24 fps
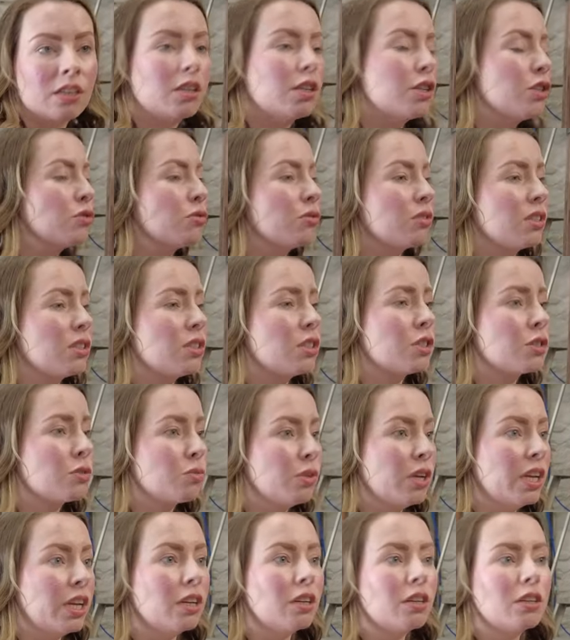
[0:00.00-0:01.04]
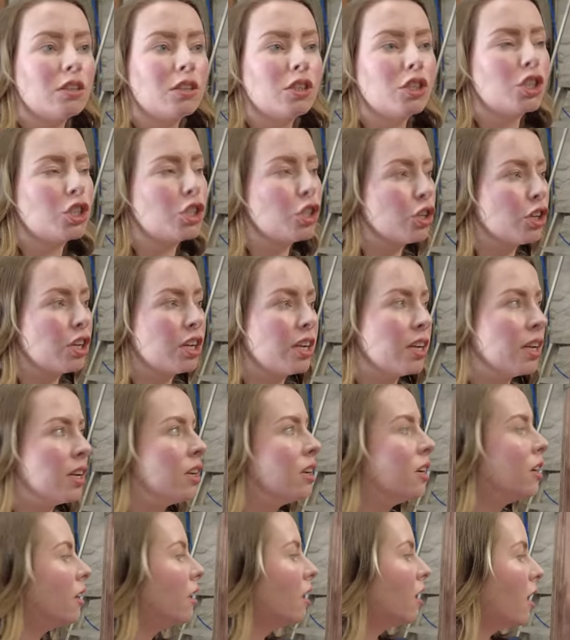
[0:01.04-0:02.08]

It's really sweet, sugary,